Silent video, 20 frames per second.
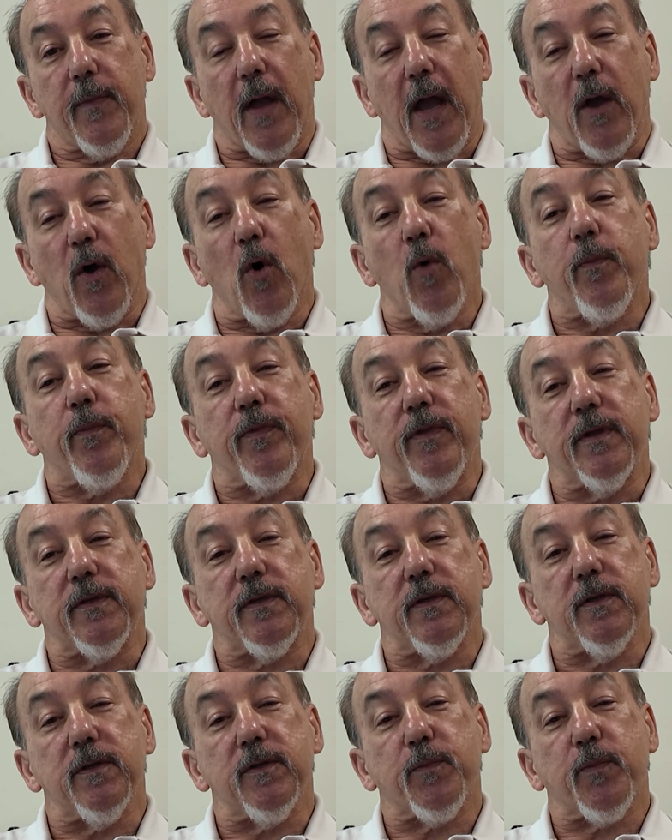I hope
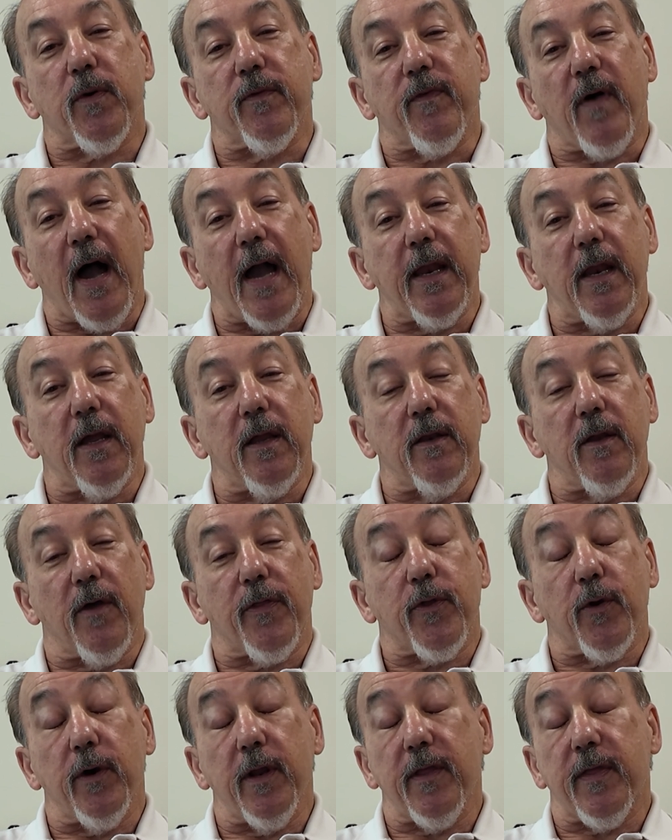this has provided a
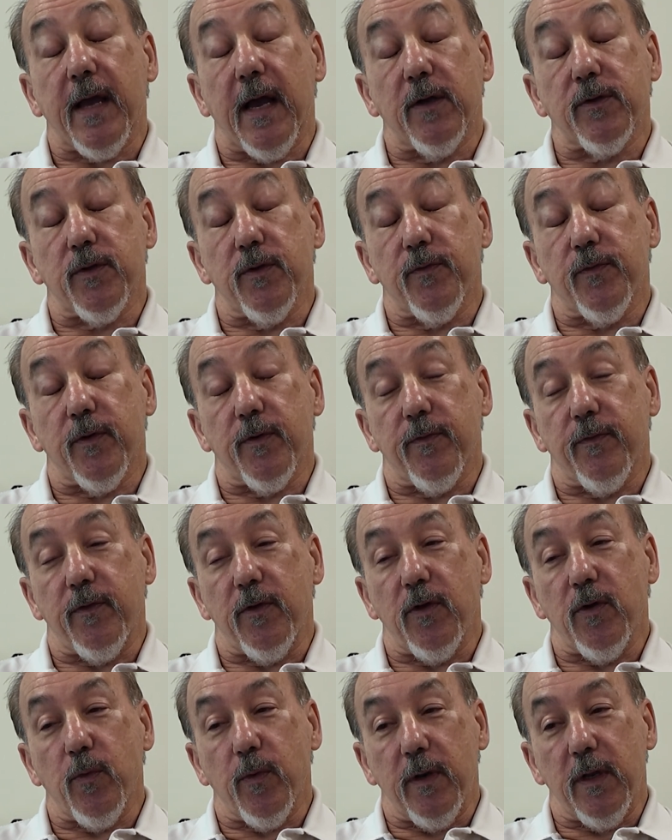30,000-foot
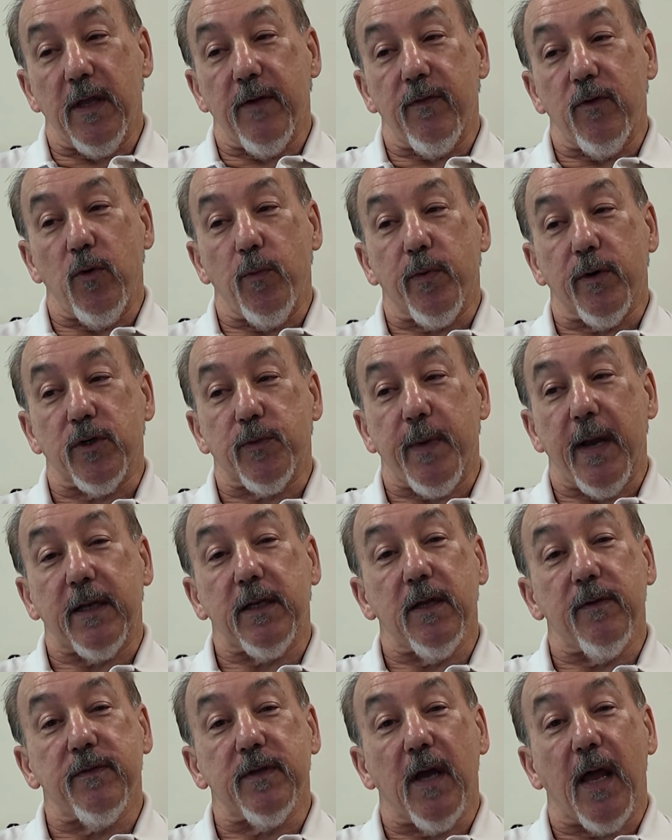view and given you
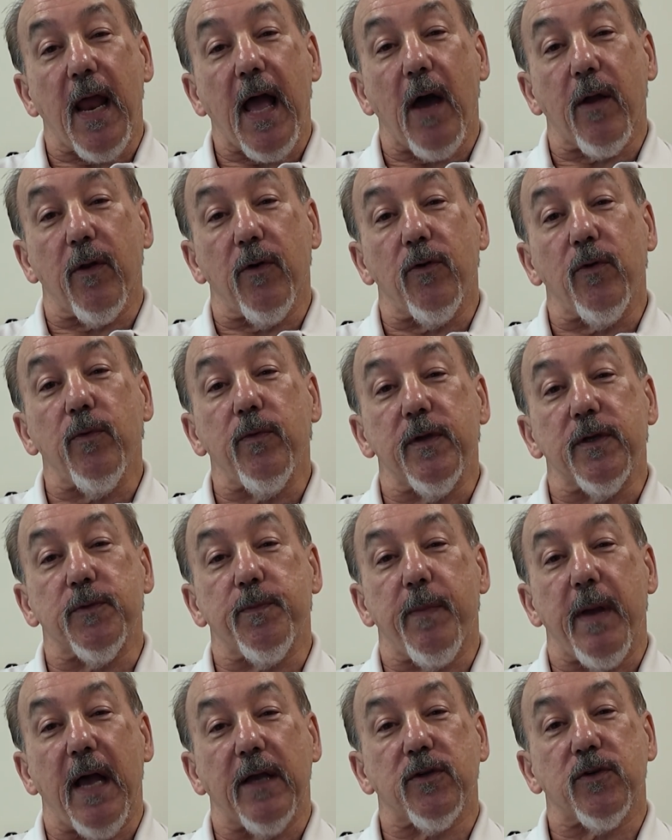perspectives on how to do this
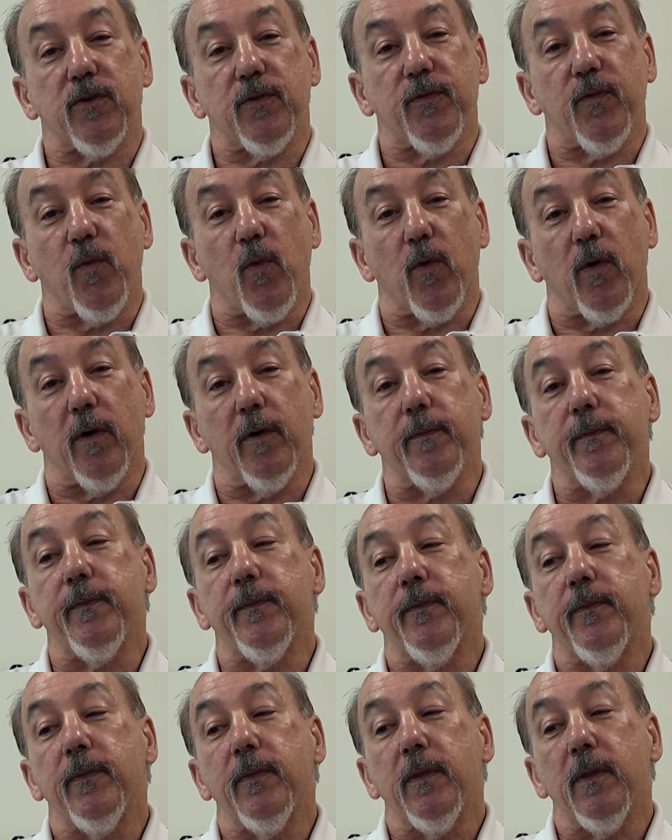best for
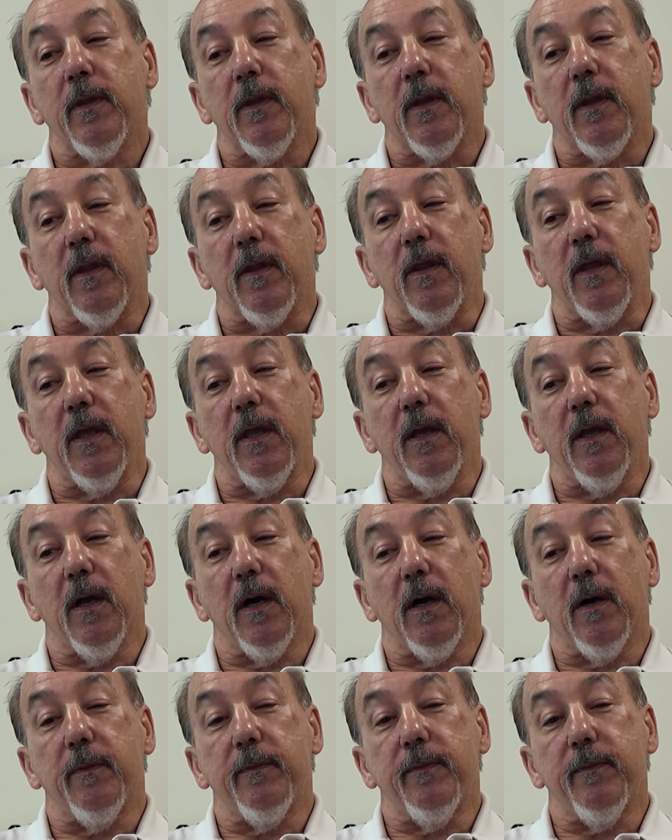
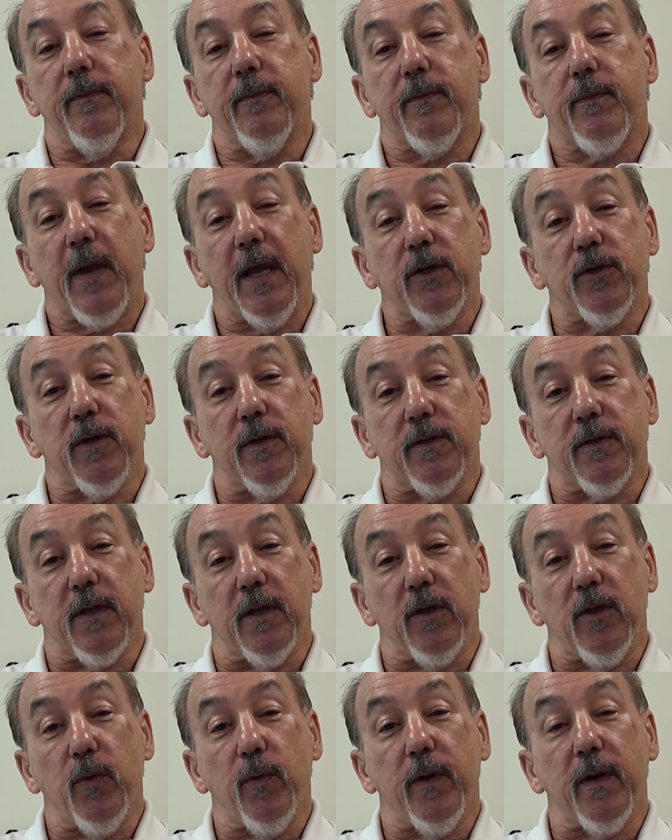the patients
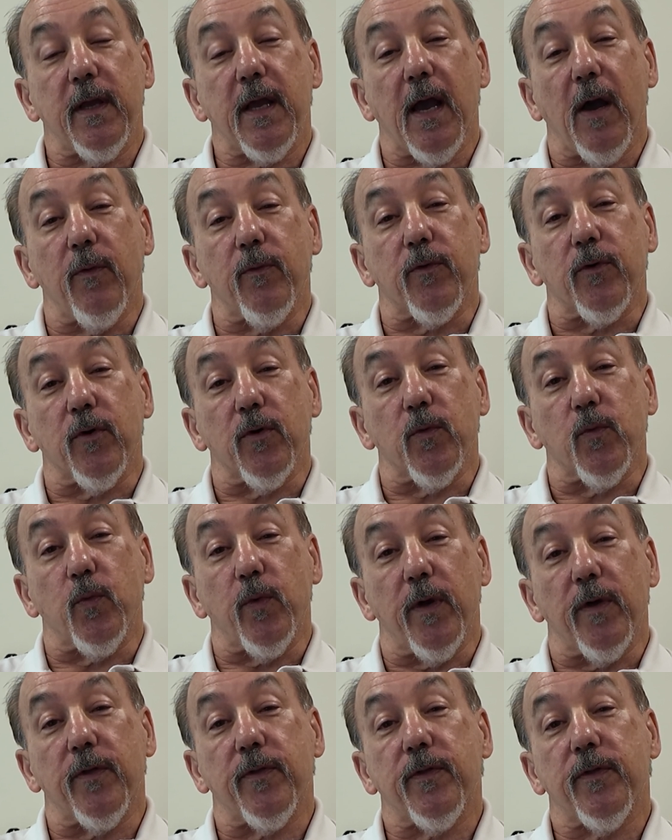that you encounter
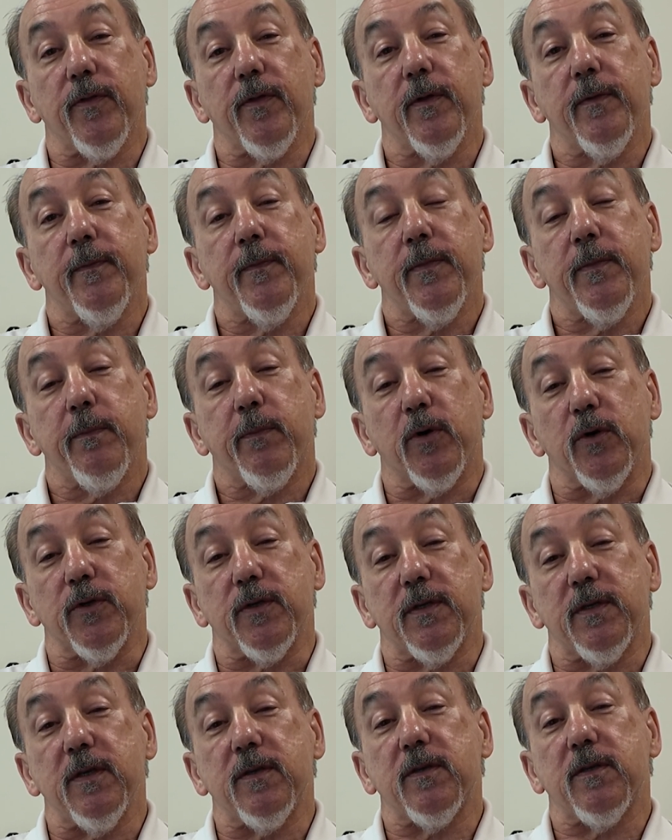with
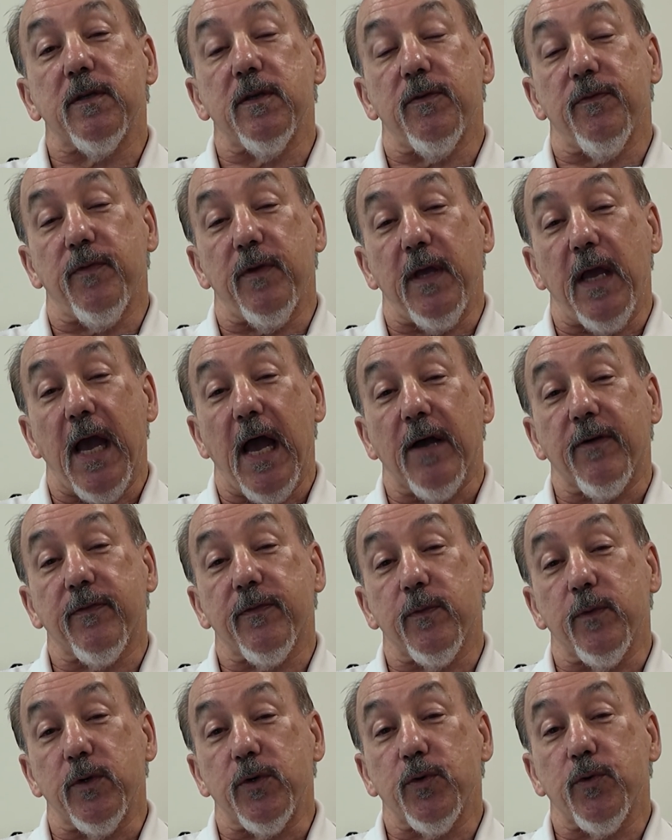persistent VF,
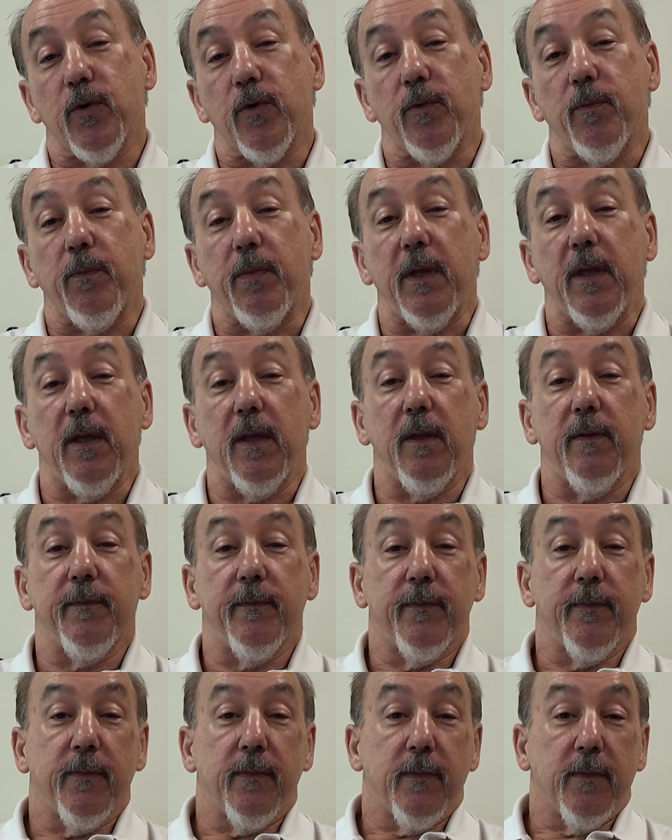which could be
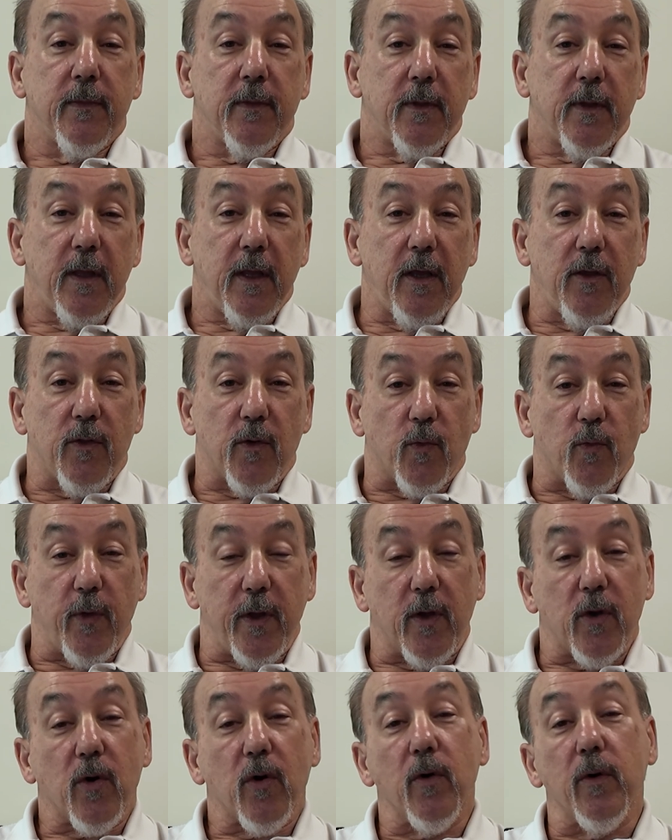either
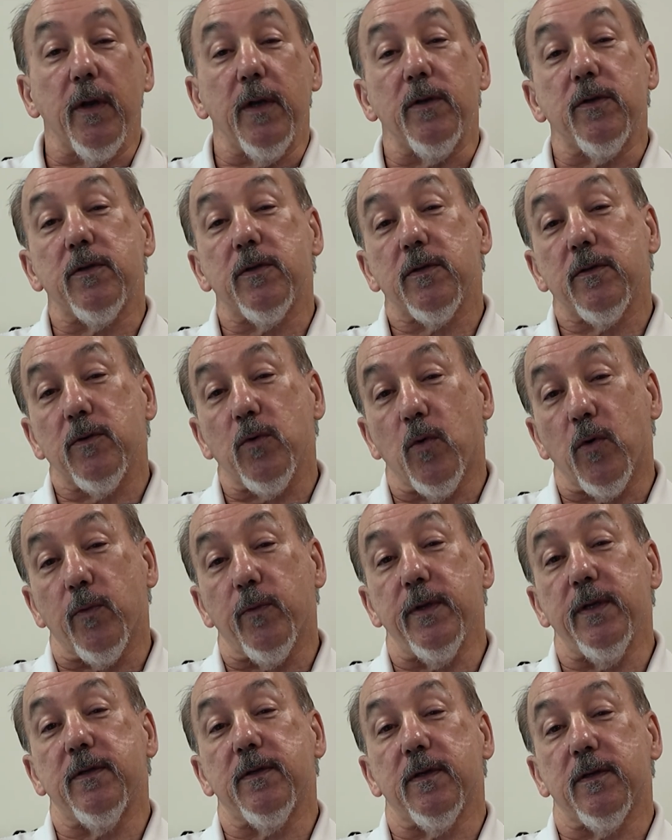recurrent or
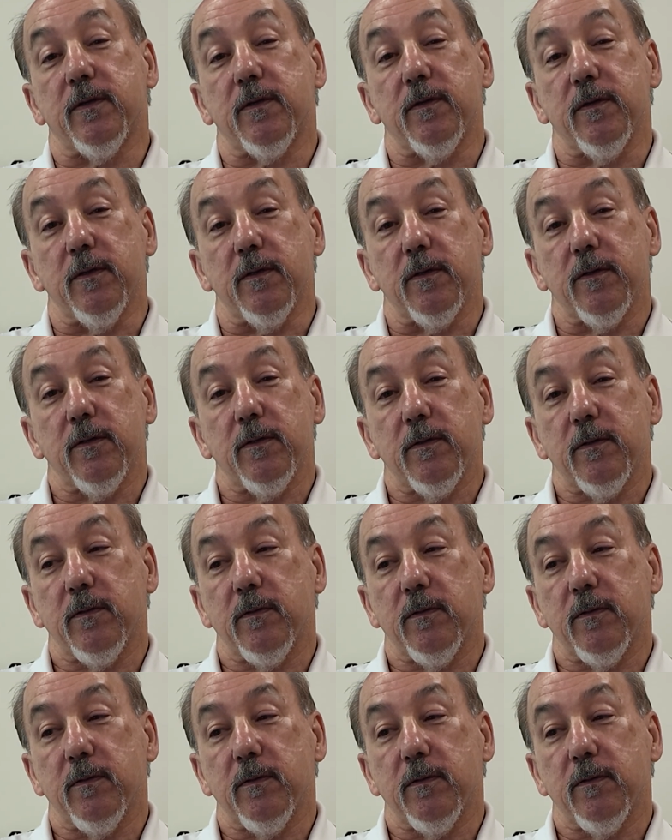resistant.